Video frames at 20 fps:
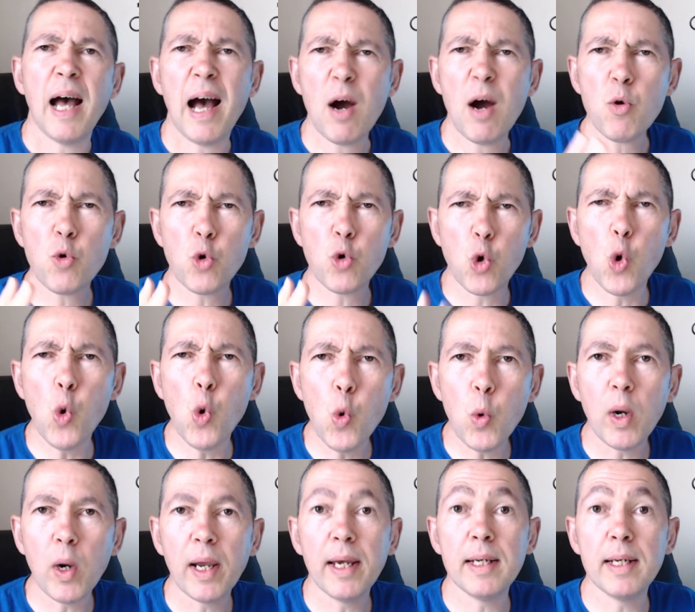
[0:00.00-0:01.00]
How
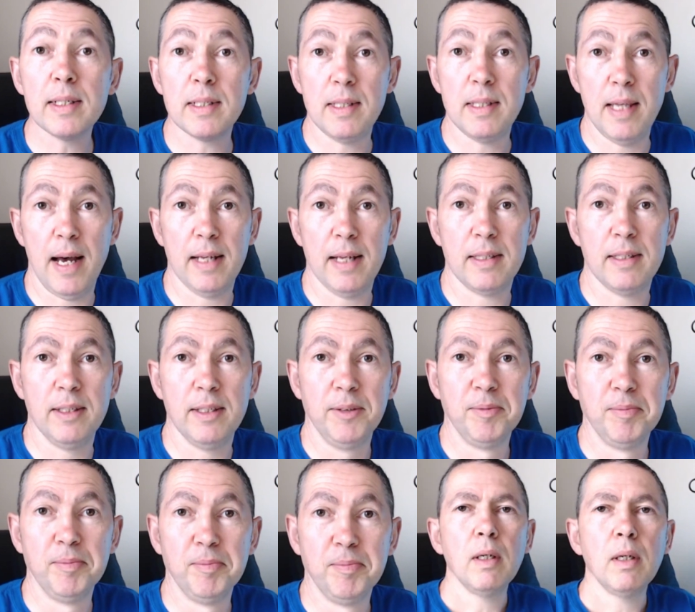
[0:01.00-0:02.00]
cool is that?
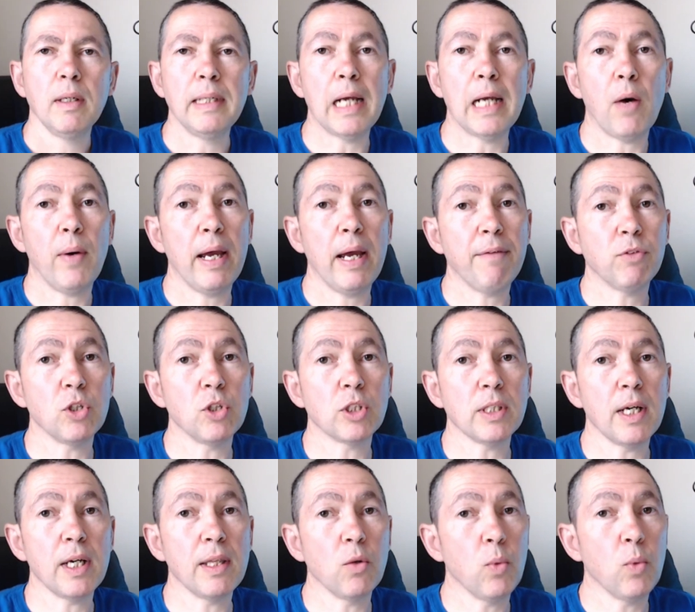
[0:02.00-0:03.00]
Now, I have to
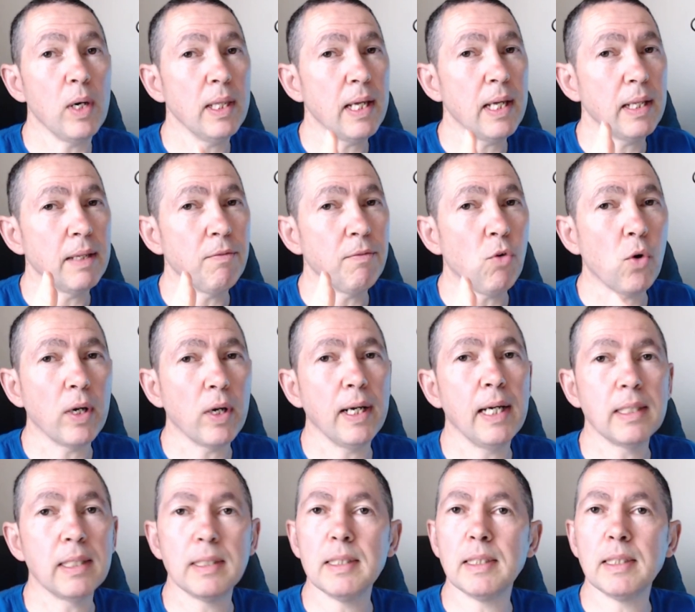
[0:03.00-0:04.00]
say, the way that they've
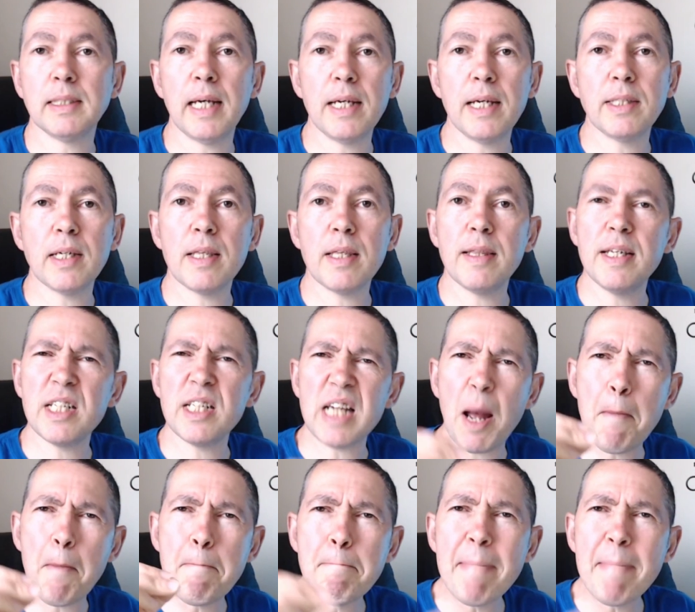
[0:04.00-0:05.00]
organized this data, this
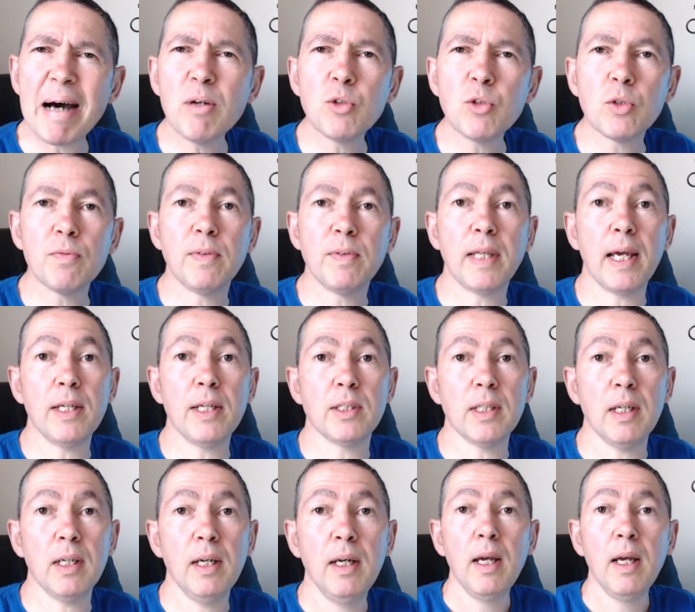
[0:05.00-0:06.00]
amount of
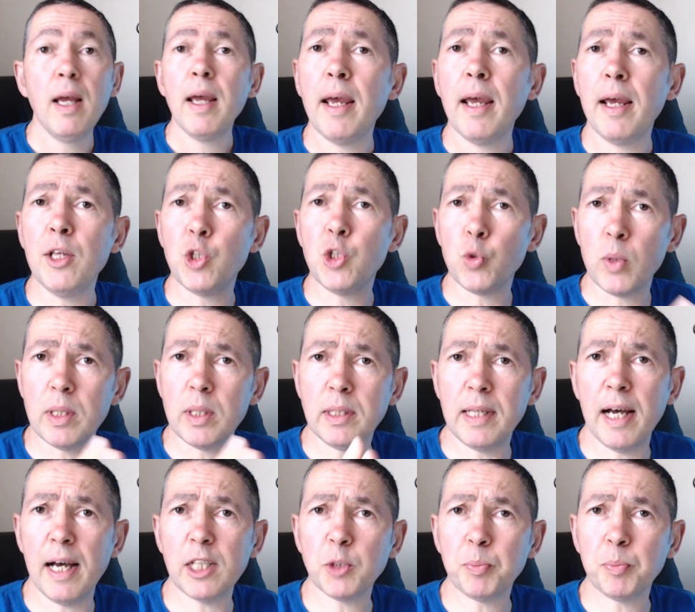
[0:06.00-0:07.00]
data into a
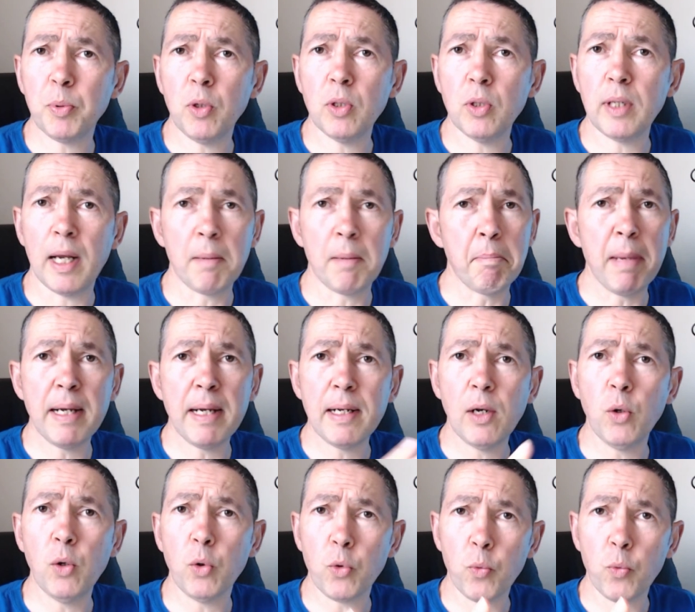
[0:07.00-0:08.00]
dashboard and made it
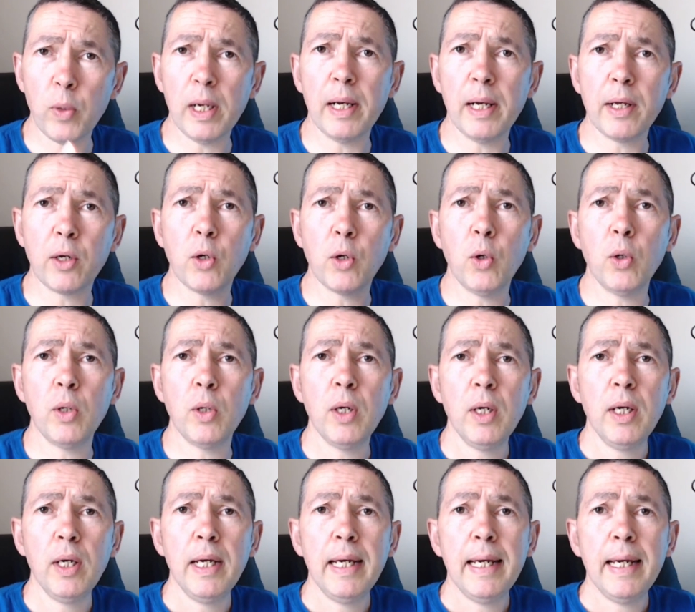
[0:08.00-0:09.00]
look really good
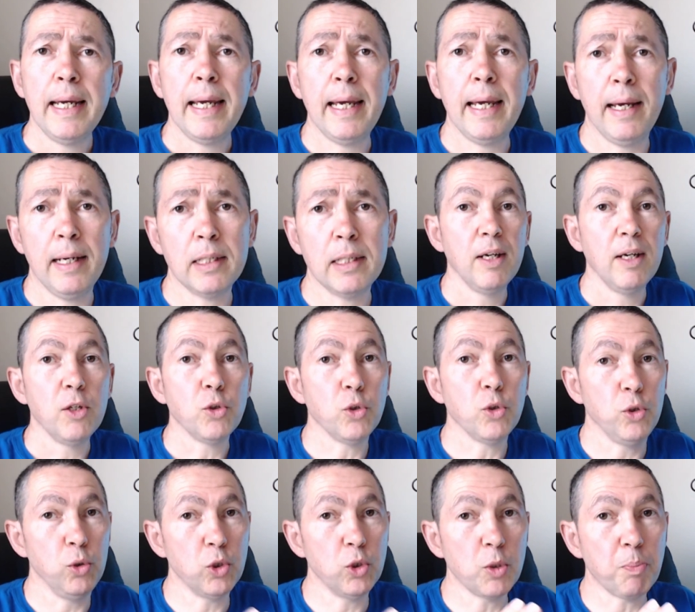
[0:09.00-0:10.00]
is, to
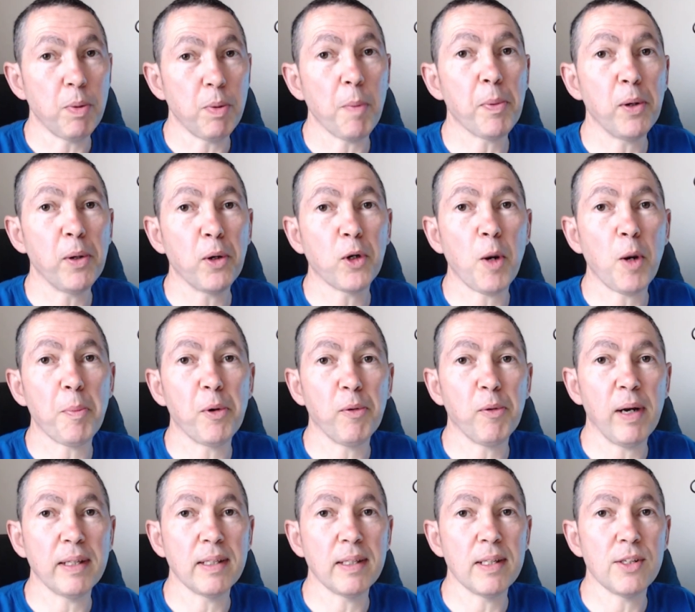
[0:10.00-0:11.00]
use a popular
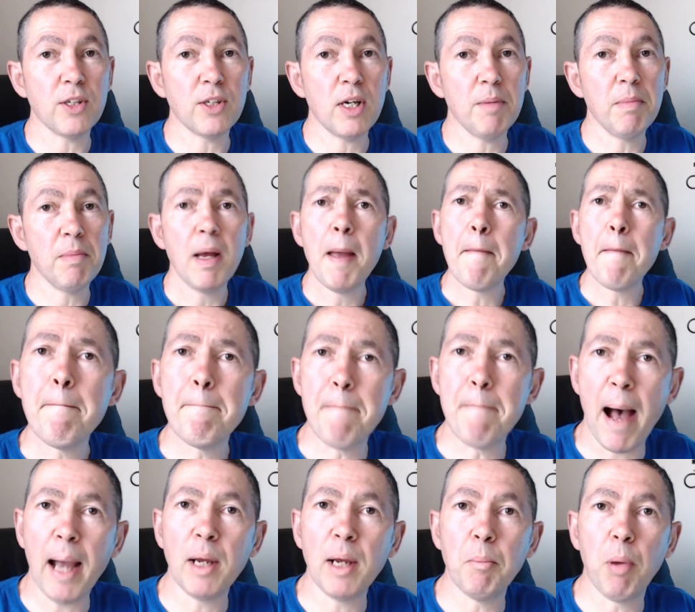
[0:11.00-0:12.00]
copywriting term,
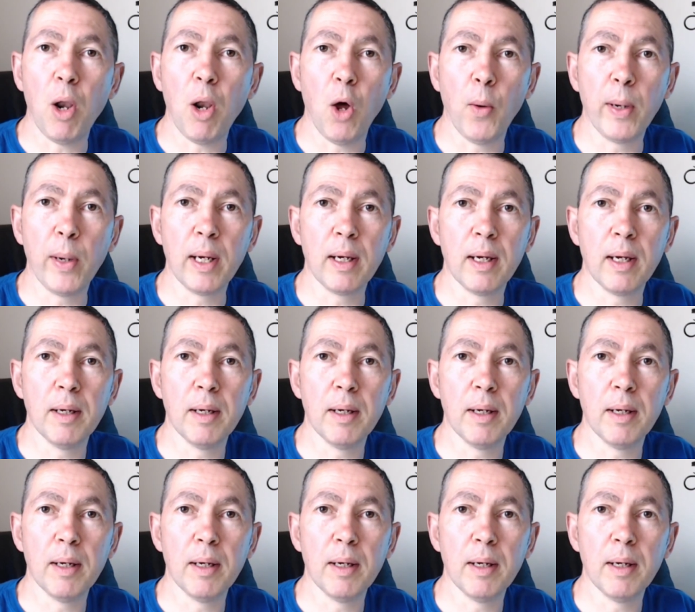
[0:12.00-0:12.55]
mind-blowing.